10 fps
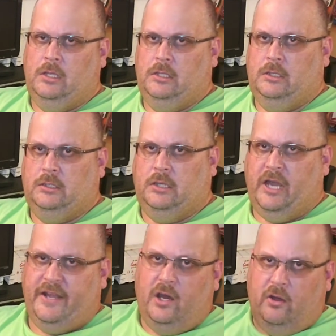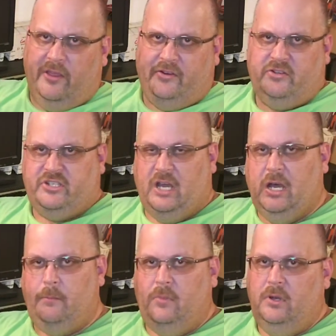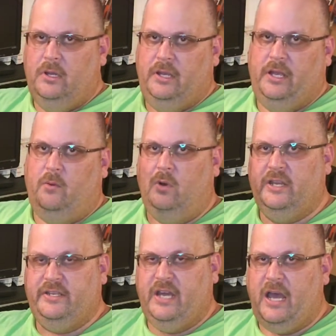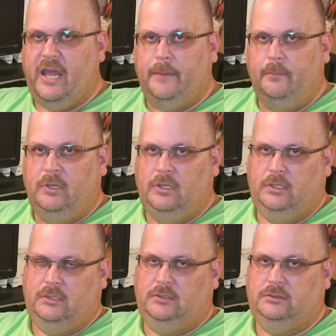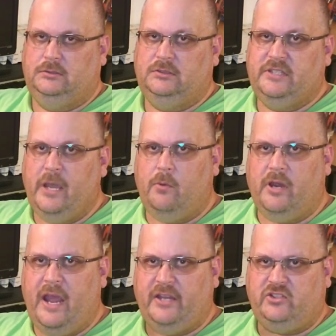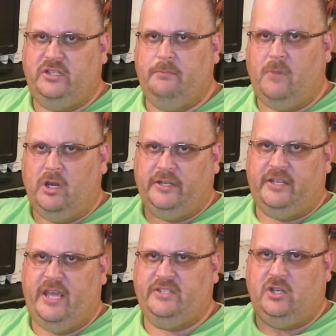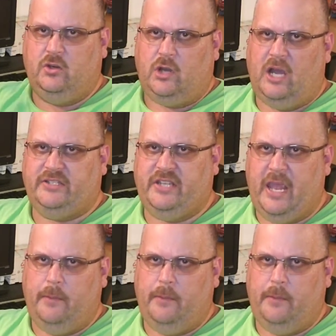I know there are some at one time that were actually marked as a cross cable.